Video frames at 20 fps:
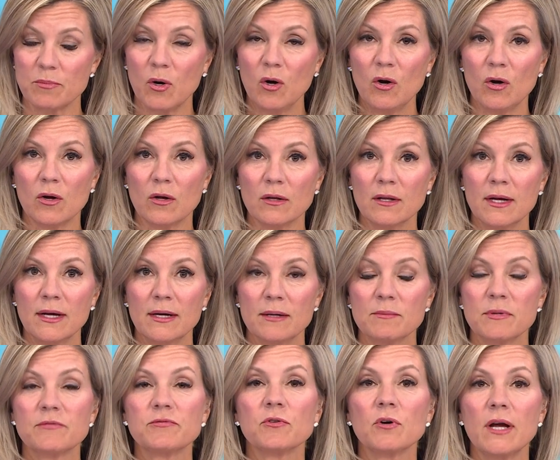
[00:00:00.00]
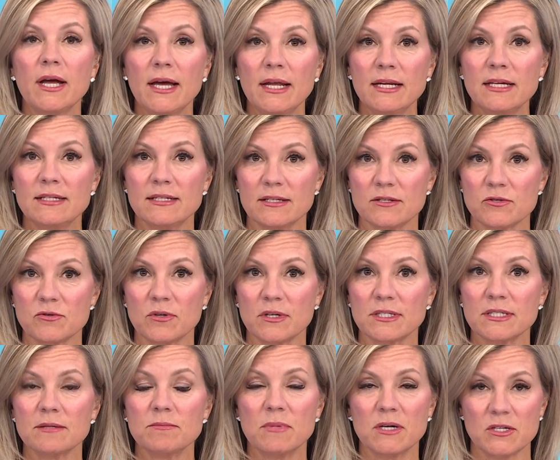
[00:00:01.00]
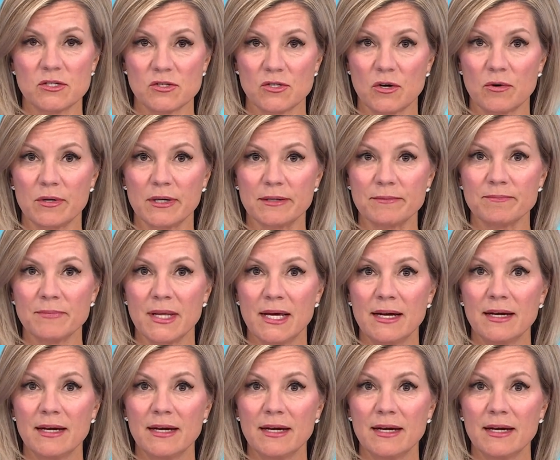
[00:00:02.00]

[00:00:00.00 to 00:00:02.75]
Paul, but for any district in Minnesota.